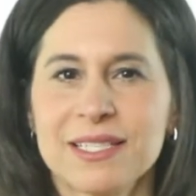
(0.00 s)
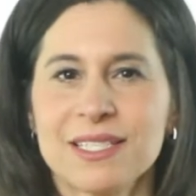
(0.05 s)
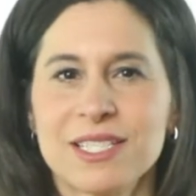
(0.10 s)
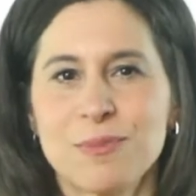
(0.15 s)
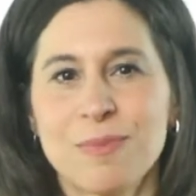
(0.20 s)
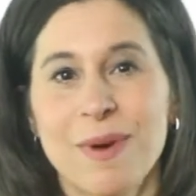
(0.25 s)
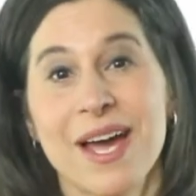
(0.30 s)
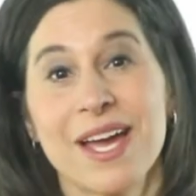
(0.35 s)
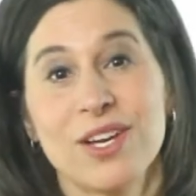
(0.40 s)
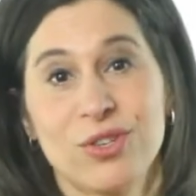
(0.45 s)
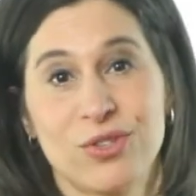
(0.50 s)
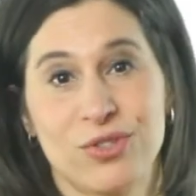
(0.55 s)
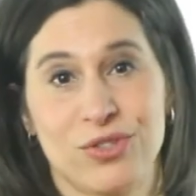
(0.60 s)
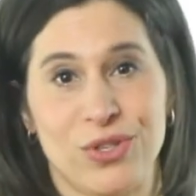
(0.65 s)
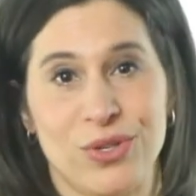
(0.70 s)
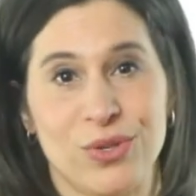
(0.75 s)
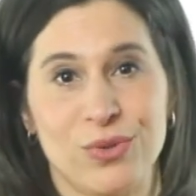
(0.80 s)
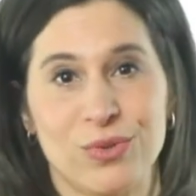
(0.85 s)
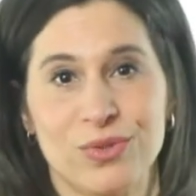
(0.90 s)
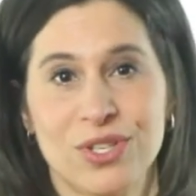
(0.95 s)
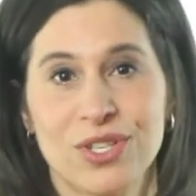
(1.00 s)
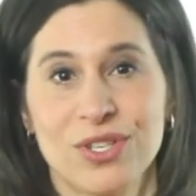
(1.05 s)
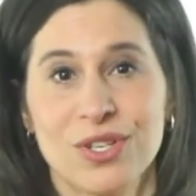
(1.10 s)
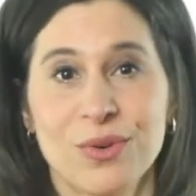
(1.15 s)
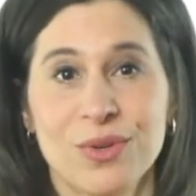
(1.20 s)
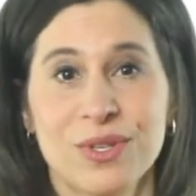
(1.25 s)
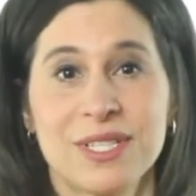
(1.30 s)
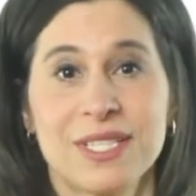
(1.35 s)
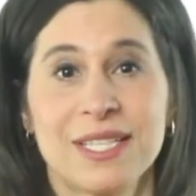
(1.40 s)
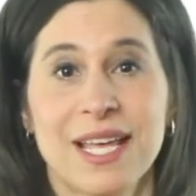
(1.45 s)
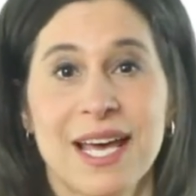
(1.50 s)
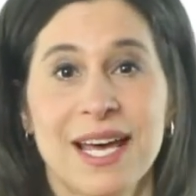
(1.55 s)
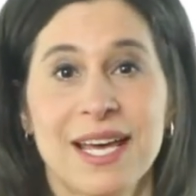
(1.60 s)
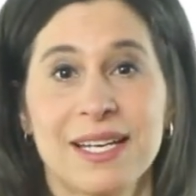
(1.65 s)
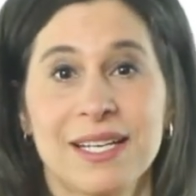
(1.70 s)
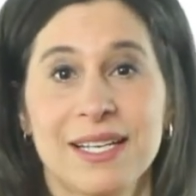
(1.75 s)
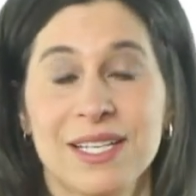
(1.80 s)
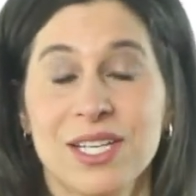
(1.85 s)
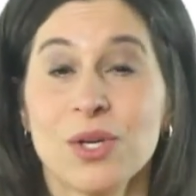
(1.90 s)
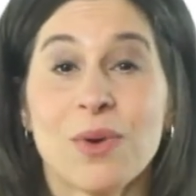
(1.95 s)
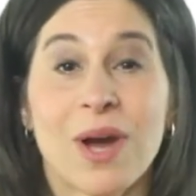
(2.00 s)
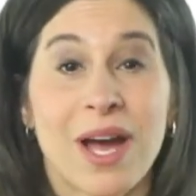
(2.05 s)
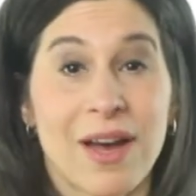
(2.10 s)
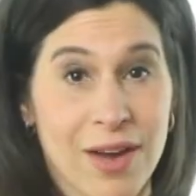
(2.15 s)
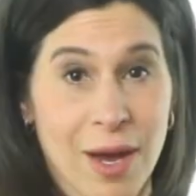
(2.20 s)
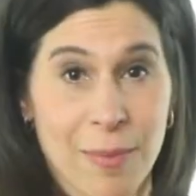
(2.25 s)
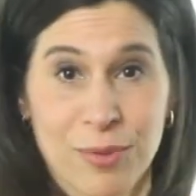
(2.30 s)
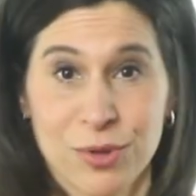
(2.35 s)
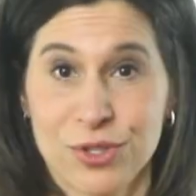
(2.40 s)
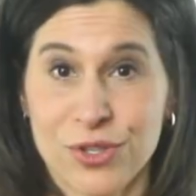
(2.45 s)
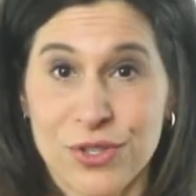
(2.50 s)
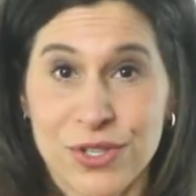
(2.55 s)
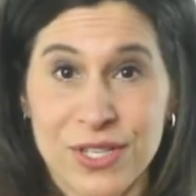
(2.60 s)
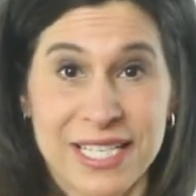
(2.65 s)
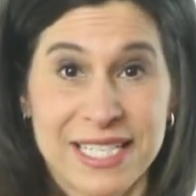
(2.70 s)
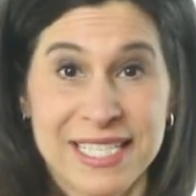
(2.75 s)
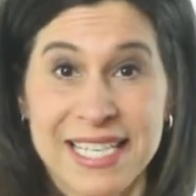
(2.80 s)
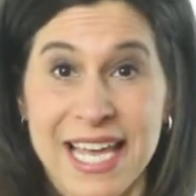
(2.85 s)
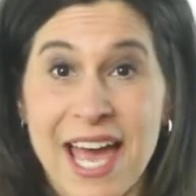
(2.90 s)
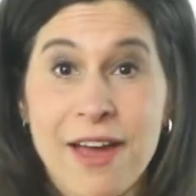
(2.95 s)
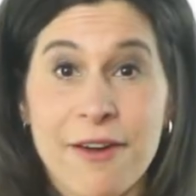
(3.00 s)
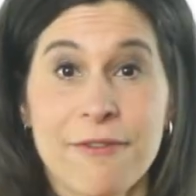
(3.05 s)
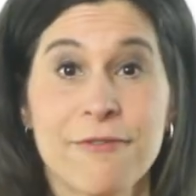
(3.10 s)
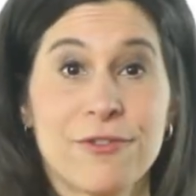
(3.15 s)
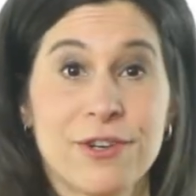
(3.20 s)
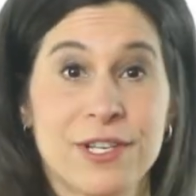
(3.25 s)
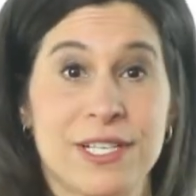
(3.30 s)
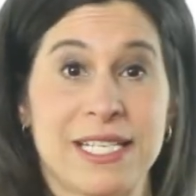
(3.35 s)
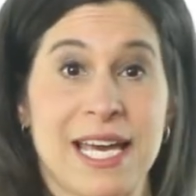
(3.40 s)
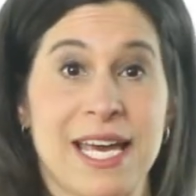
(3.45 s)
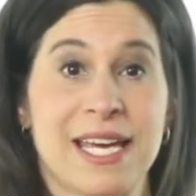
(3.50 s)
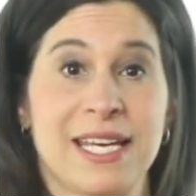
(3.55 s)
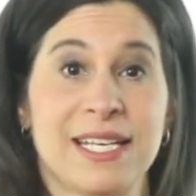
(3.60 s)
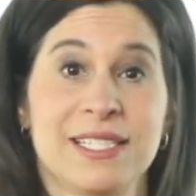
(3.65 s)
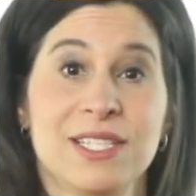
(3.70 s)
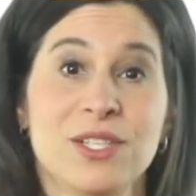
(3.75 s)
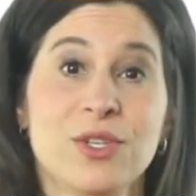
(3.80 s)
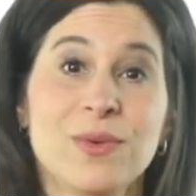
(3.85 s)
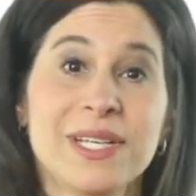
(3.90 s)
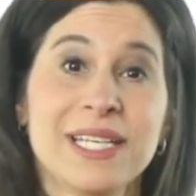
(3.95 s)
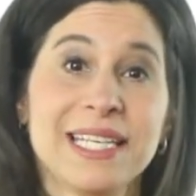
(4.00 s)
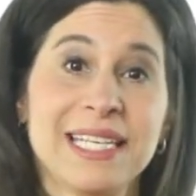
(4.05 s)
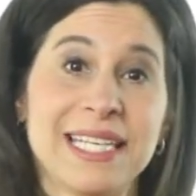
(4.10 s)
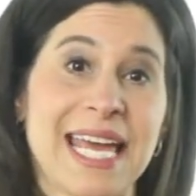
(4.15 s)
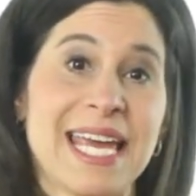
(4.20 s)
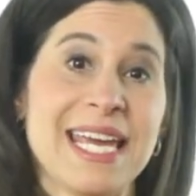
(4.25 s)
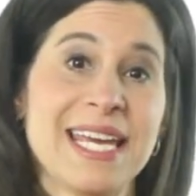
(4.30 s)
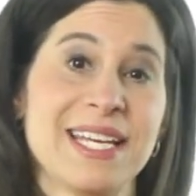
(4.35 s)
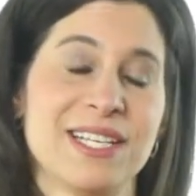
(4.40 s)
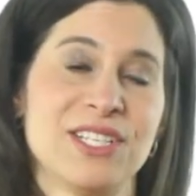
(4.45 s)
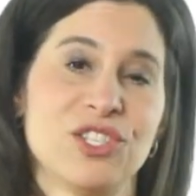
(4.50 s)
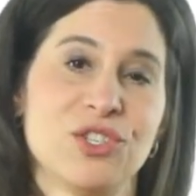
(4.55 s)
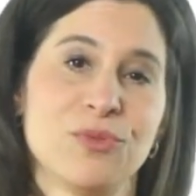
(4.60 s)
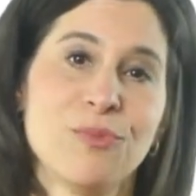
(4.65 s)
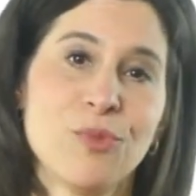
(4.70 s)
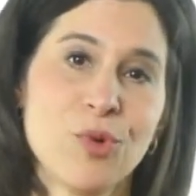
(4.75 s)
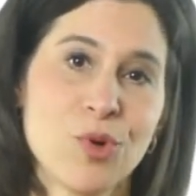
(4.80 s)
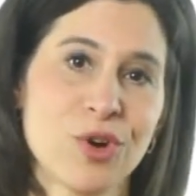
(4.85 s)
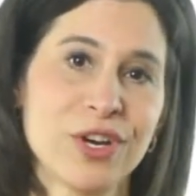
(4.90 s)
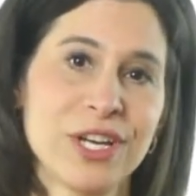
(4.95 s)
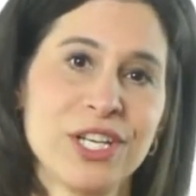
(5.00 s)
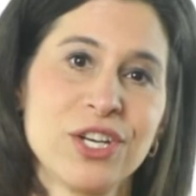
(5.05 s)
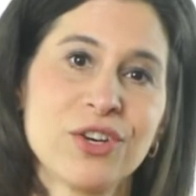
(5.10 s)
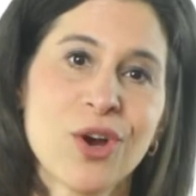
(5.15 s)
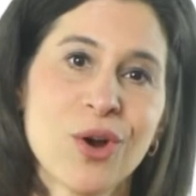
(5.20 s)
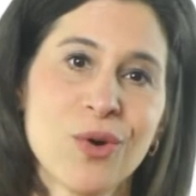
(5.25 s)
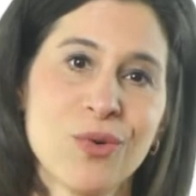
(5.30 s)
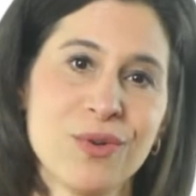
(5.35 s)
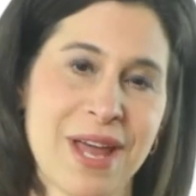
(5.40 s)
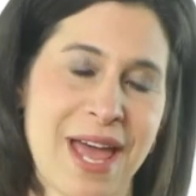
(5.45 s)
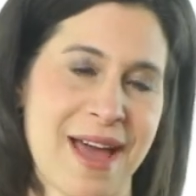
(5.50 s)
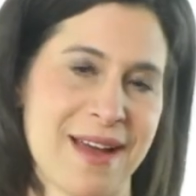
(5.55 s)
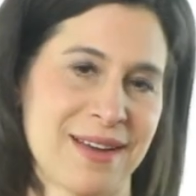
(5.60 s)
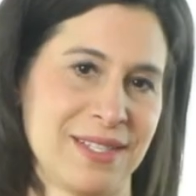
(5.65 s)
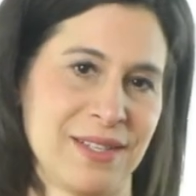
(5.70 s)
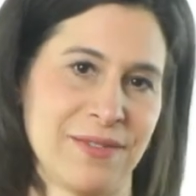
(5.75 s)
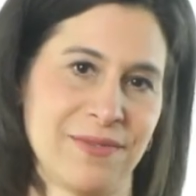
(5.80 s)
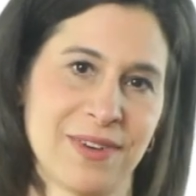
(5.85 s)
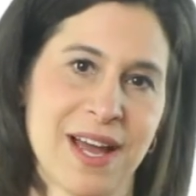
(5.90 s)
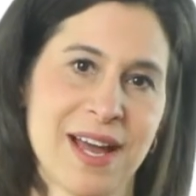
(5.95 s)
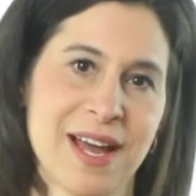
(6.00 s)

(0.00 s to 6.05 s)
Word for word: inspires you to notice that you have opportunities every day to engage more in your own acts of